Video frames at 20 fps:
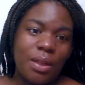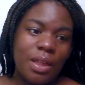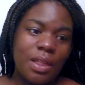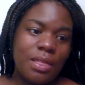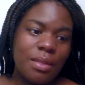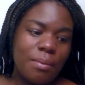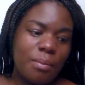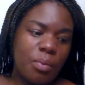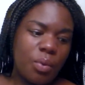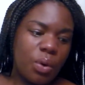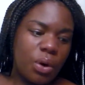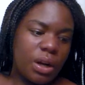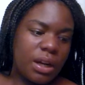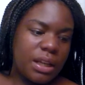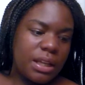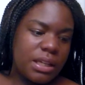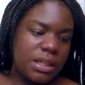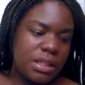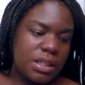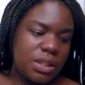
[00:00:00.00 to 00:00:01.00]
In the
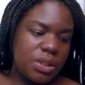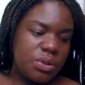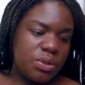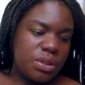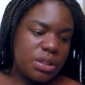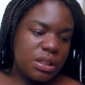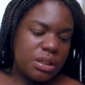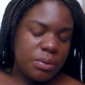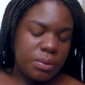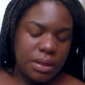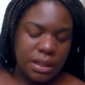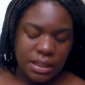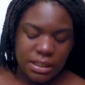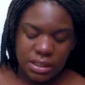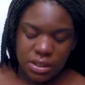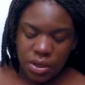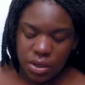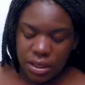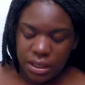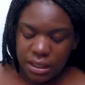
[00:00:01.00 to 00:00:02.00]
mornings, usually when
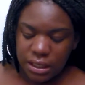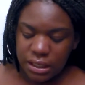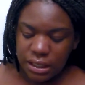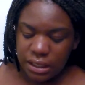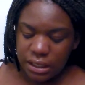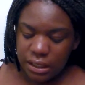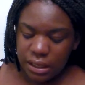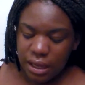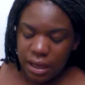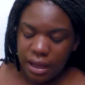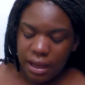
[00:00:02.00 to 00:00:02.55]
I start eating,